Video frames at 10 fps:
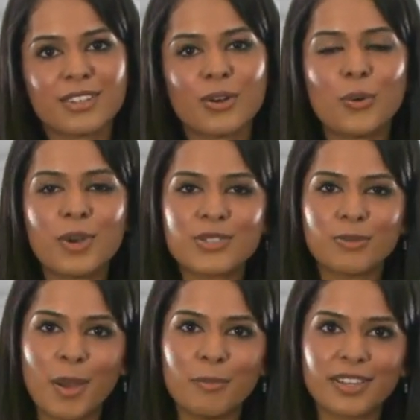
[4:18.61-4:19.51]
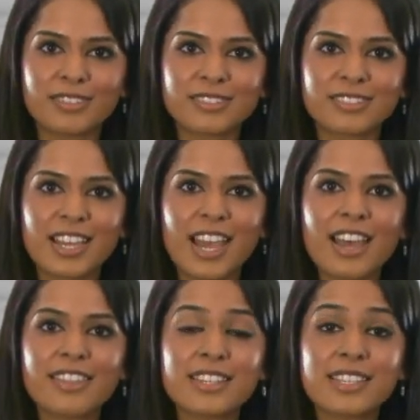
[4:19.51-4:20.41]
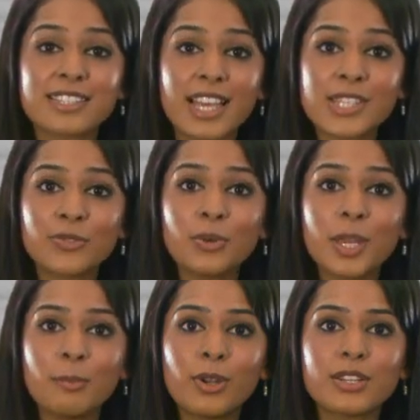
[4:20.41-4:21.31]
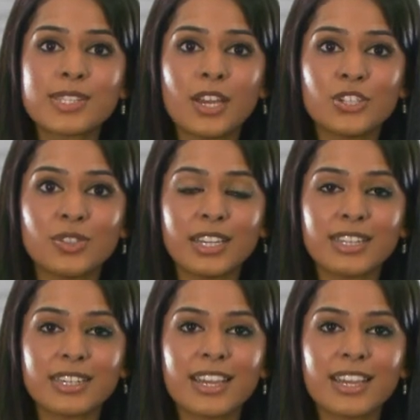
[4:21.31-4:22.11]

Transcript: Always remember that successful implant surgery